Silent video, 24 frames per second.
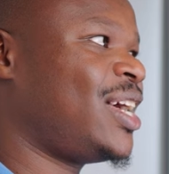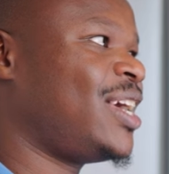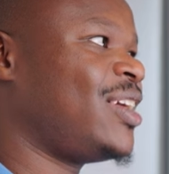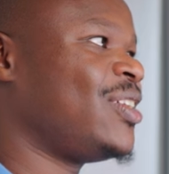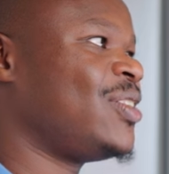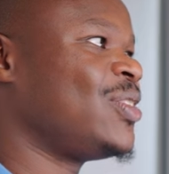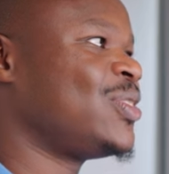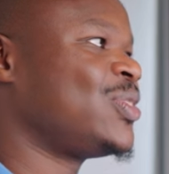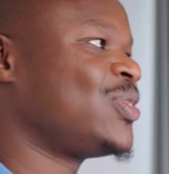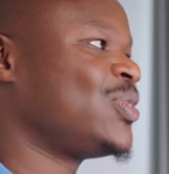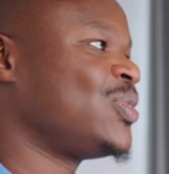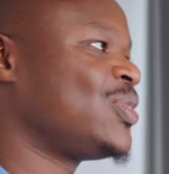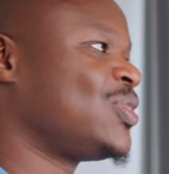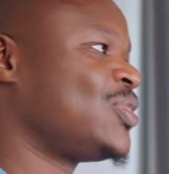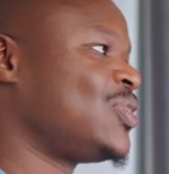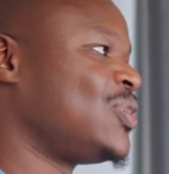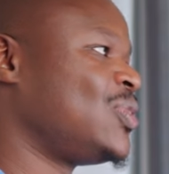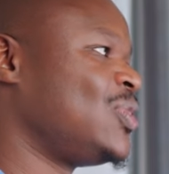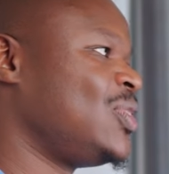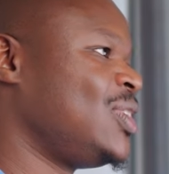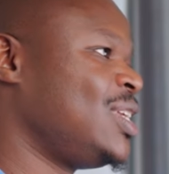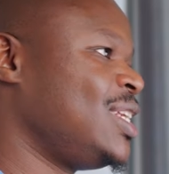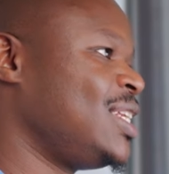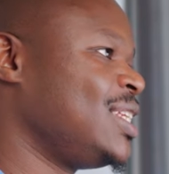I also
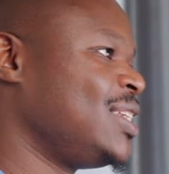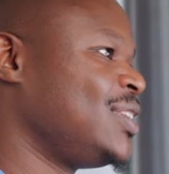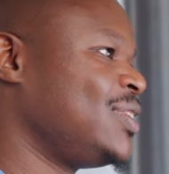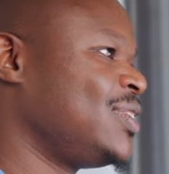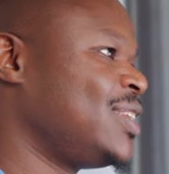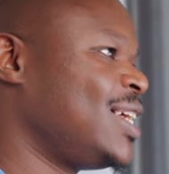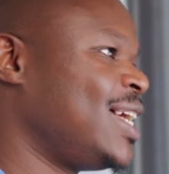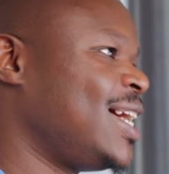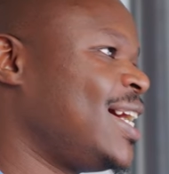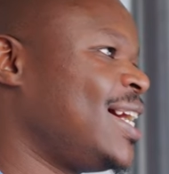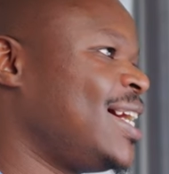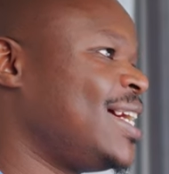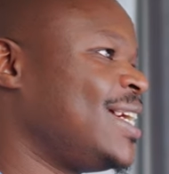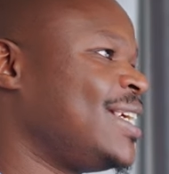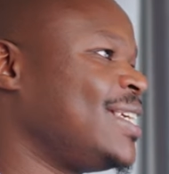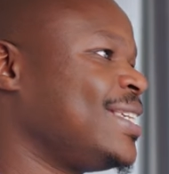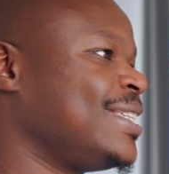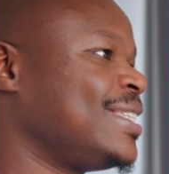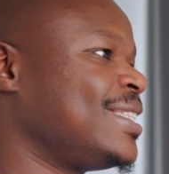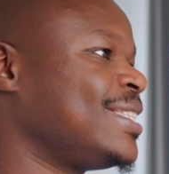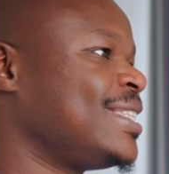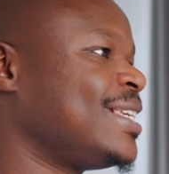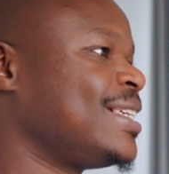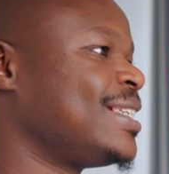told you
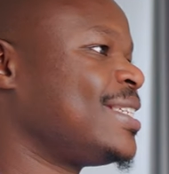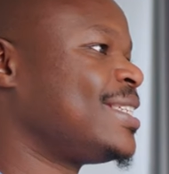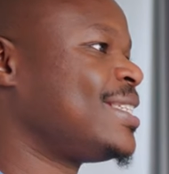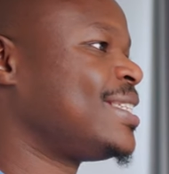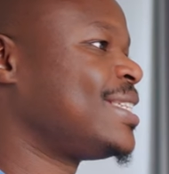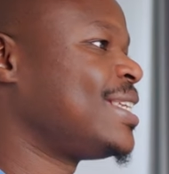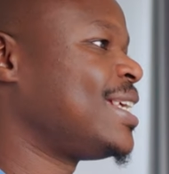guys that